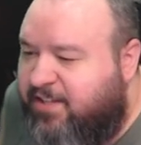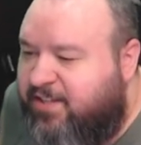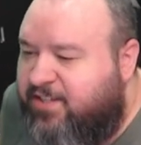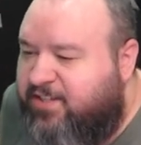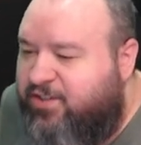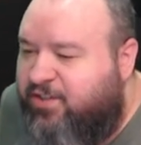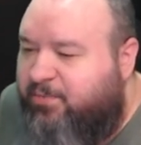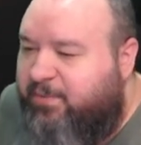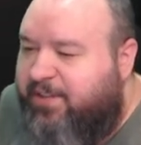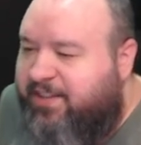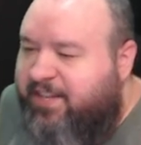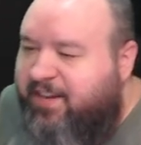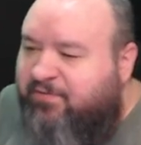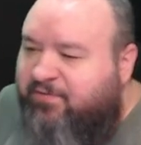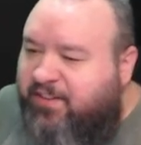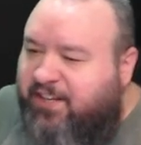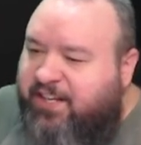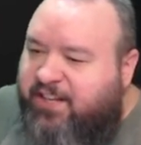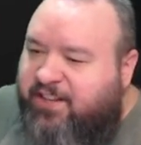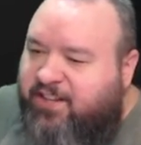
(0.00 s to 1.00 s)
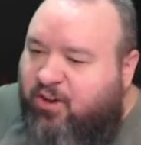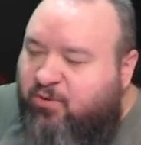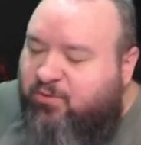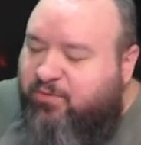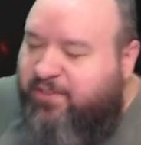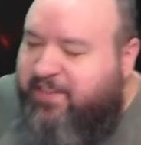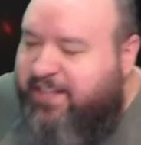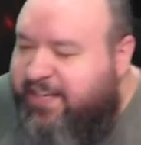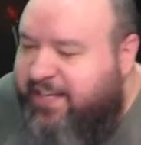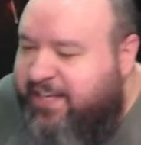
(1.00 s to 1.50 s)
So we definitely
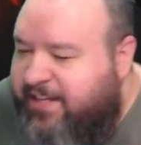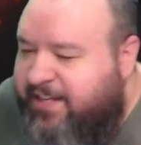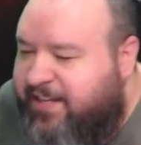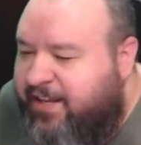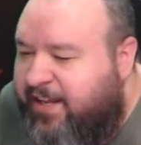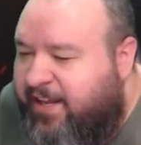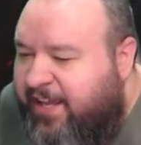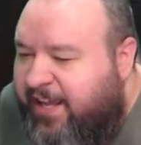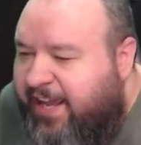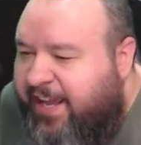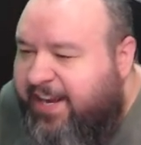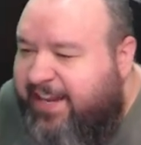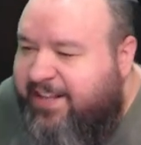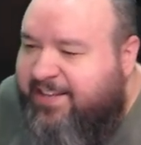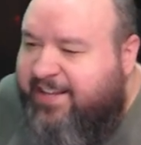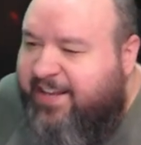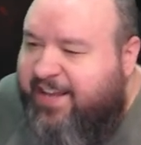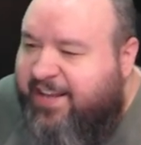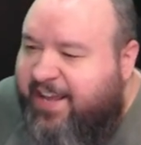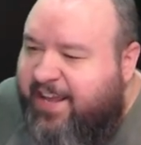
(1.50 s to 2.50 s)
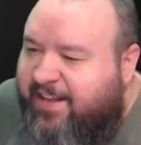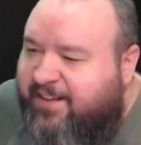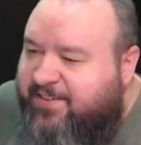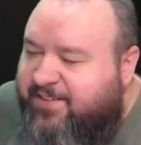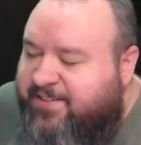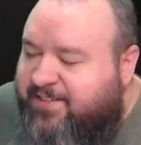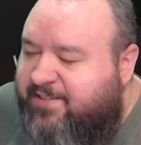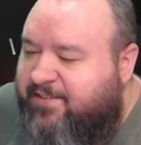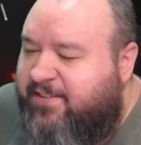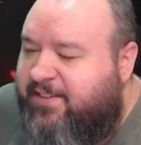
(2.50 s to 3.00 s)
don't need anything
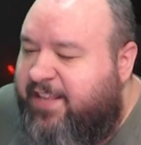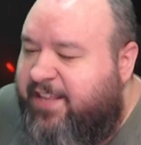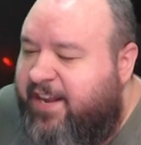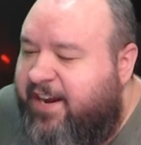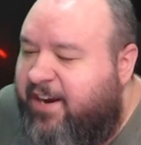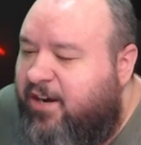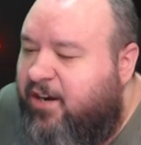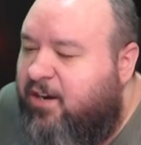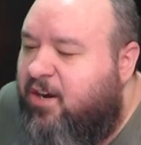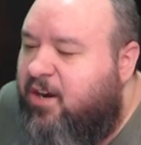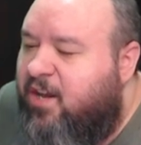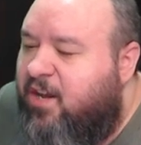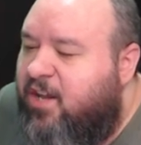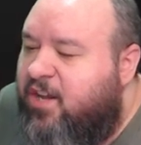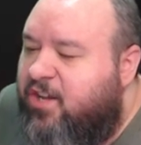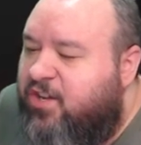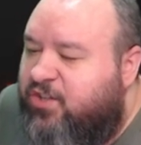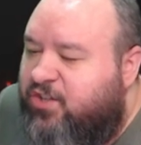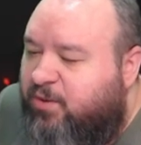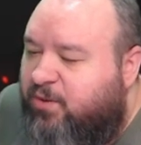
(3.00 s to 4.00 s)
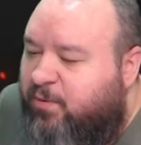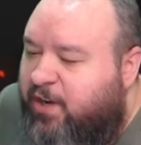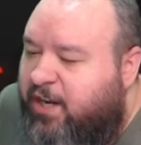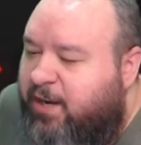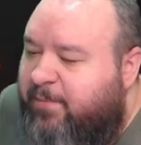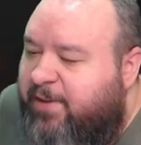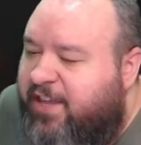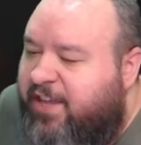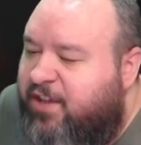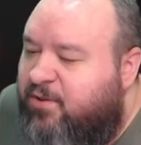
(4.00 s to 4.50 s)
else there. So we're going
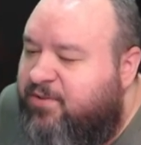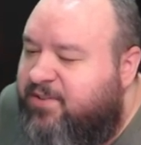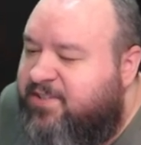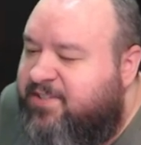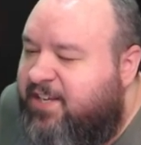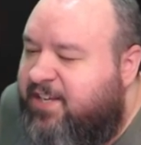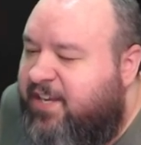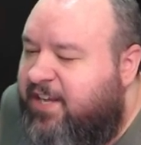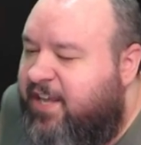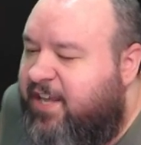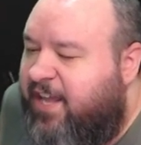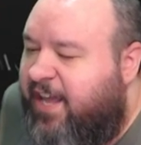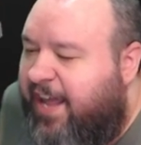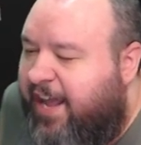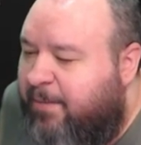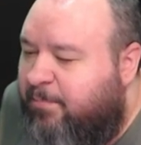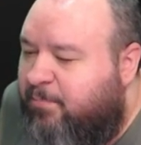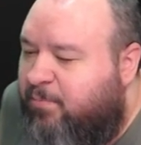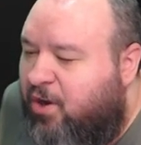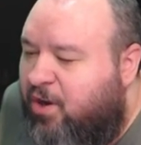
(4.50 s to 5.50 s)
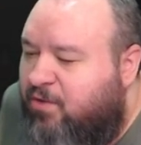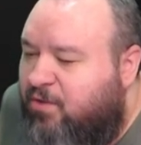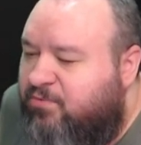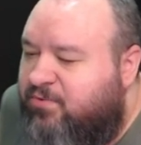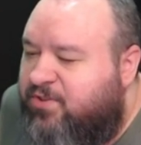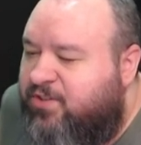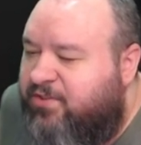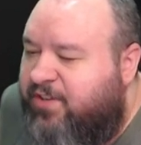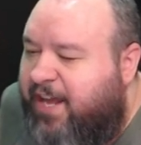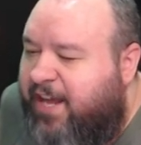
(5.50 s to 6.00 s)
to be using
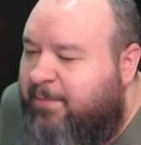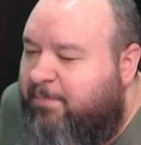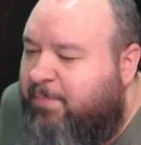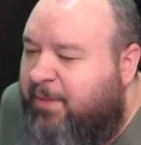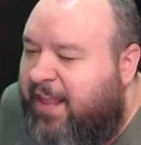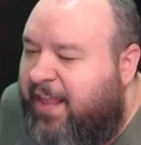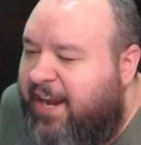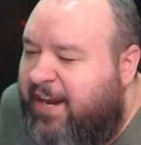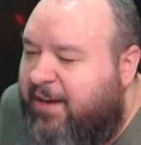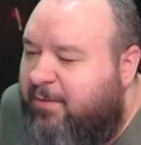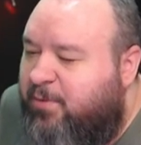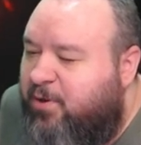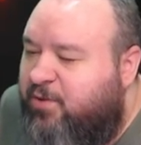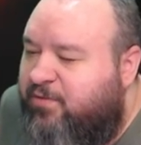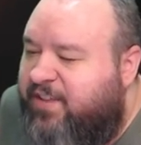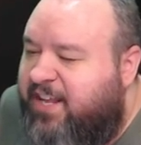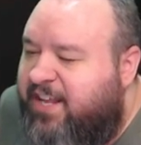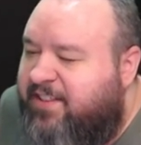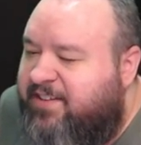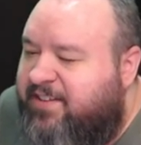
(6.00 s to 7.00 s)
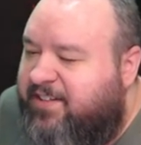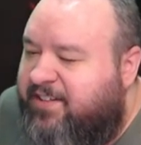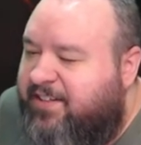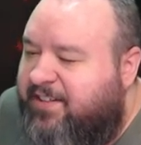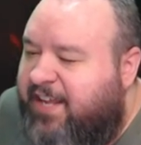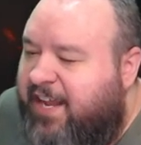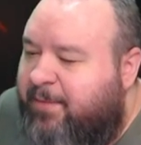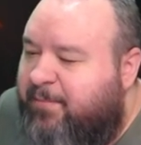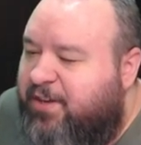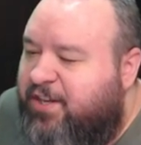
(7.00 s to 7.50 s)
Ambrose. So that black move that deal
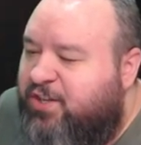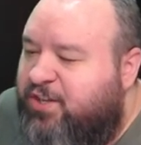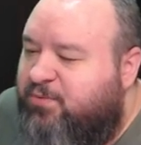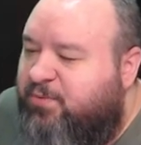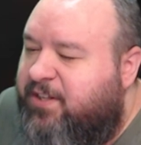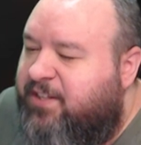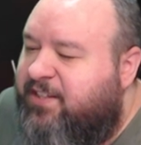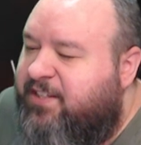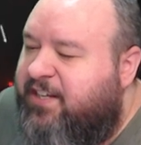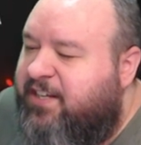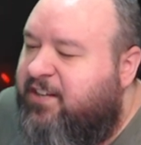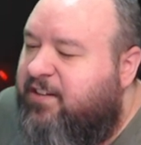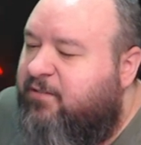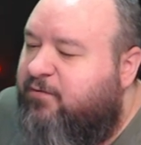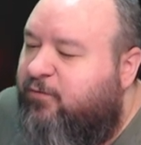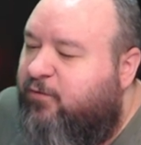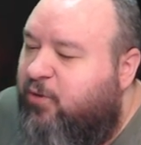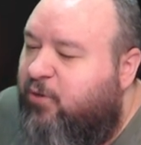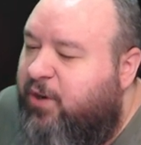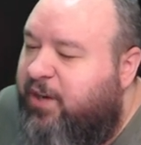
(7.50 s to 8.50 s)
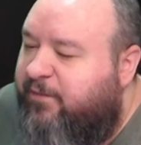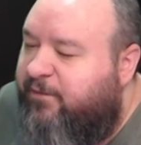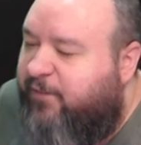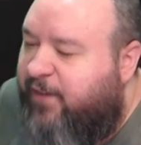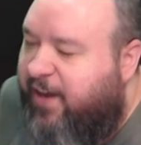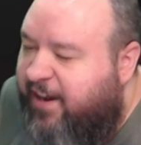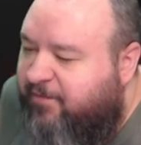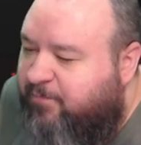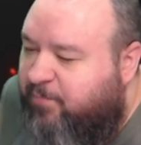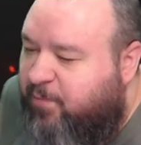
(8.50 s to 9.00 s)
damage will deal
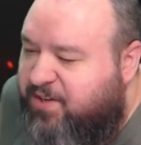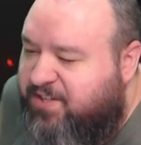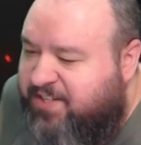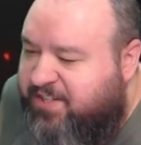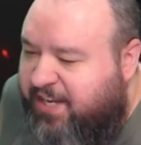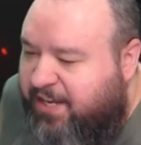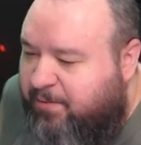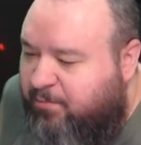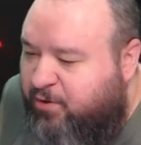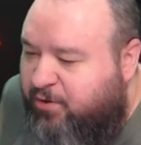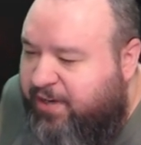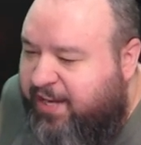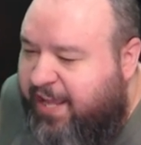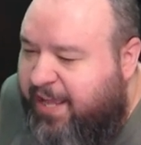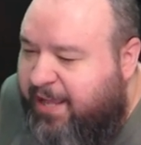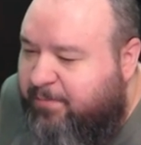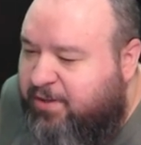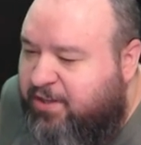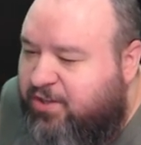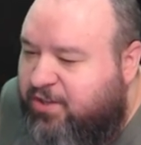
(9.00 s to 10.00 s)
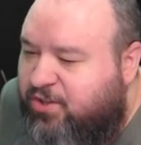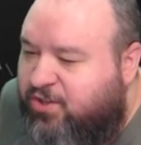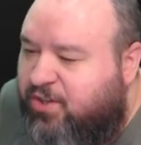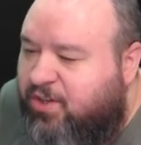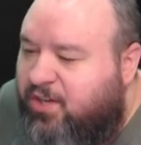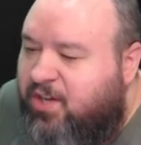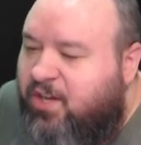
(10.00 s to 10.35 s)
45% more damage.